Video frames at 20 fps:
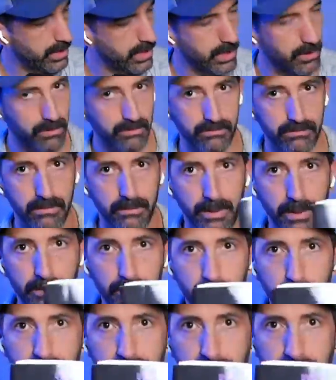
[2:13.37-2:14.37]
Uh,
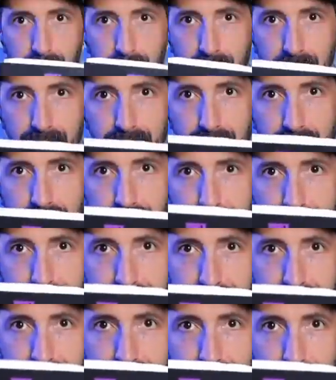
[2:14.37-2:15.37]
put that up there if you guys
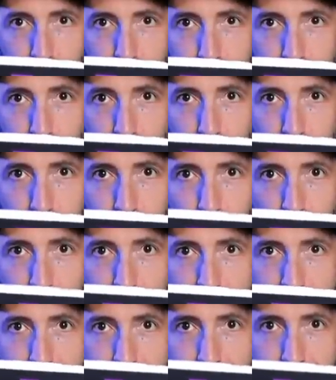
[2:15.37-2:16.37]
can see that. What's wrong with
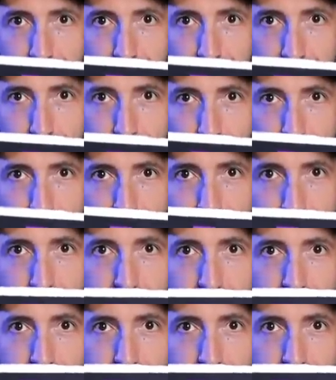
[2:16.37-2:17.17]
Protestant theology?